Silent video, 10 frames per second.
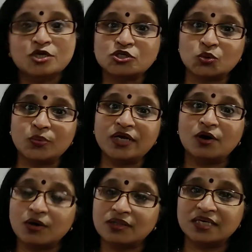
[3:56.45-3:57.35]
So we
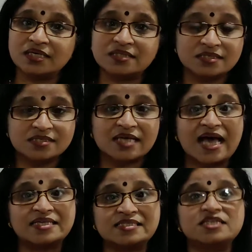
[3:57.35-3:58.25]
call this
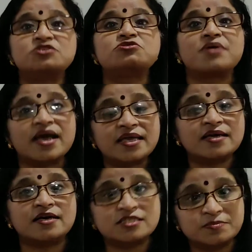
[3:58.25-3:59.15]
as the
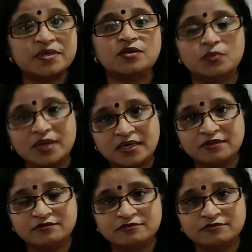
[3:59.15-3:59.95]
tricuspid valve.